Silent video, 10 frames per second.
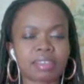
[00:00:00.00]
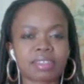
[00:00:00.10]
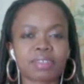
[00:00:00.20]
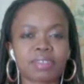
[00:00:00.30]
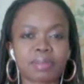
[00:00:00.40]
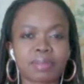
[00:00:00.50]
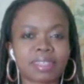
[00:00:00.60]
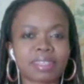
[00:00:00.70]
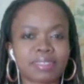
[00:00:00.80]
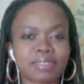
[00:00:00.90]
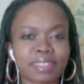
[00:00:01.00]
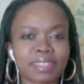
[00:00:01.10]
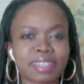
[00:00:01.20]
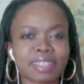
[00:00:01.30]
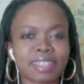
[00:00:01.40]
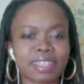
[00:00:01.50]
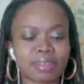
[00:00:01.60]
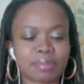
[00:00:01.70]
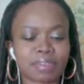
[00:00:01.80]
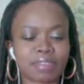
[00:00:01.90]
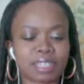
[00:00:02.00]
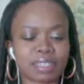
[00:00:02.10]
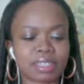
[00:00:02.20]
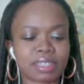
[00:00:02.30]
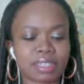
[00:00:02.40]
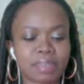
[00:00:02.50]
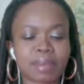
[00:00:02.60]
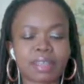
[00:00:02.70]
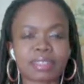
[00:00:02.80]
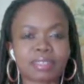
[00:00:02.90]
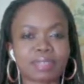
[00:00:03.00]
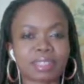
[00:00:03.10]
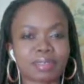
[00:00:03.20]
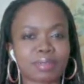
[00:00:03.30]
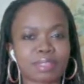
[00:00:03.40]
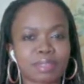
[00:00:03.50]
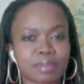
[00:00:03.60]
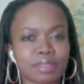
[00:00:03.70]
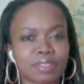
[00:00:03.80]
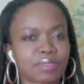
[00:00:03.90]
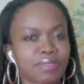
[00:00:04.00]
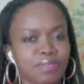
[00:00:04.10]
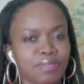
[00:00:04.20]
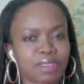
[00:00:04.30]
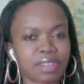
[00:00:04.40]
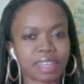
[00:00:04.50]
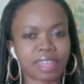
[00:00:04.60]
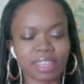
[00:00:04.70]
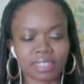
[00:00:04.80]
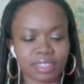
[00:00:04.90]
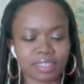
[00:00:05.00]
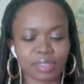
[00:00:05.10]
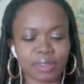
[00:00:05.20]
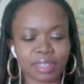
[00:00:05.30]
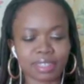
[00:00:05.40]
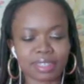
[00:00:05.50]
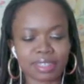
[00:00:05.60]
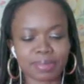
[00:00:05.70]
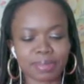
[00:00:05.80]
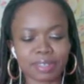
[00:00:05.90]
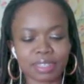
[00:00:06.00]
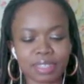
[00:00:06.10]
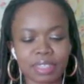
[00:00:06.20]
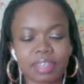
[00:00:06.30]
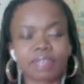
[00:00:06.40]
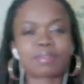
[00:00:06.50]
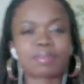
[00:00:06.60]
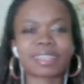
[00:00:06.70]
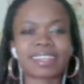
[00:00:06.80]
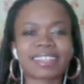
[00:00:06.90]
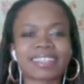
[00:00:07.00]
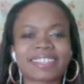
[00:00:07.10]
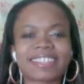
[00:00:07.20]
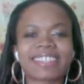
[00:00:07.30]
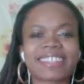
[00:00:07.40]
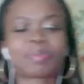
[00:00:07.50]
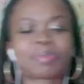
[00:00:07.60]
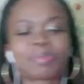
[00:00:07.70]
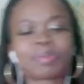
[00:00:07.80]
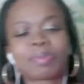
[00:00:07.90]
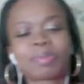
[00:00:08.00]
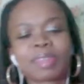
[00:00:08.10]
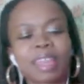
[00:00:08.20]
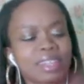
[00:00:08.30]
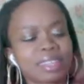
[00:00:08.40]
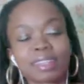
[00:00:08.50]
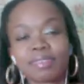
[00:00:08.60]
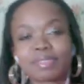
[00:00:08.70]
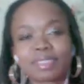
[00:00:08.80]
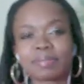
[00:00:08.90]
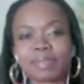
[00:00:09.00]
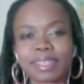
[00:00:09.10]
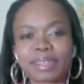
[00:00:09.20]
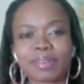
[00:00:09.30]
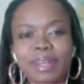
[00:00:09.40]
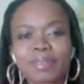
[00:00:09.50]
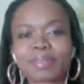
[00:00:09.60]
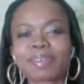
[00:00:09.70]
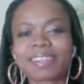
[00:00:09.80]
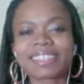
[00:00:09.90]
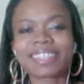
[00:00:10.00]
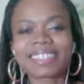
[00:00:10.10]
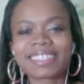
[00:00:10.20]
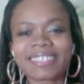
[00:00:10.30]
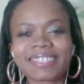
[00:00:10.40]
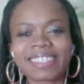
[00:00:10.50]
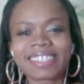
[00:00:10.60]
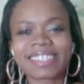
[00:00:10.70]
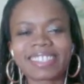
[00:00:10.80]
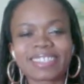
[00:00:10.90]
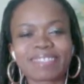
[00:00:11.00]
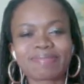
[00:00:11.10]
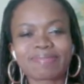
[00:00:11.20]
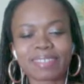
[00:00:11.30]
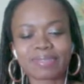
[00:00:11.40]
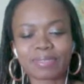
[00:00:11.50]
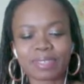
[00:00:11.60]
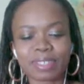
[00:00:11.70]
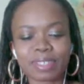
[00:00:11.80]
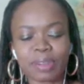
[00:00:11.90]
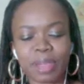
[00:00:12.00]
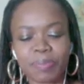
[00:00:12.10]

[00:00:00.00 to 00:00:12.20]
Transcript: Curated by the lovely Lynette Miranda. K Pasta USA was the name of the show. Very excellent show, excellent experience. Loved being in Kansas City. And I loved meeting Noelle, who worked at the store and sold me the roses. Okay.